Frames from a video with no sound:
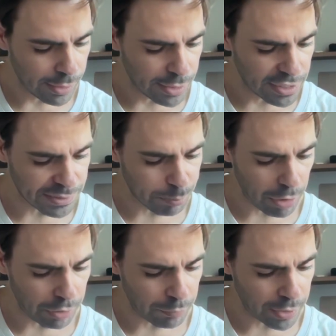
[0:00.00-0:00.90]

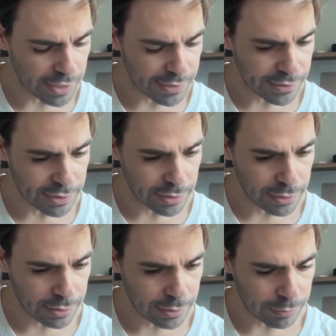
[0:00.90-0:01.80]
Spartan race in
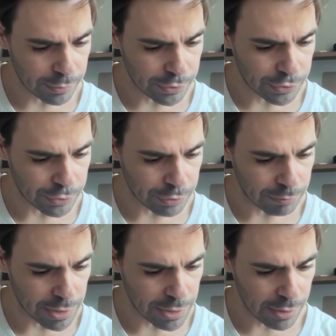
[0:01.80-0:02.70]
here, or
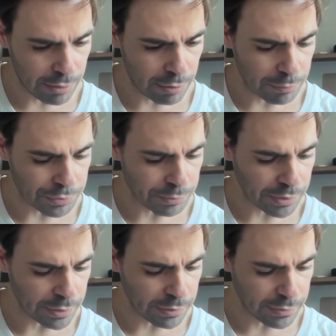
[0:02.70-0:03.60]
strongman. I don't know which one
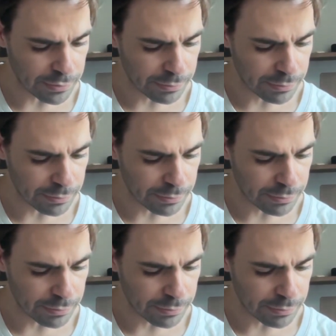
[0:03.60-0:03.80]
it is.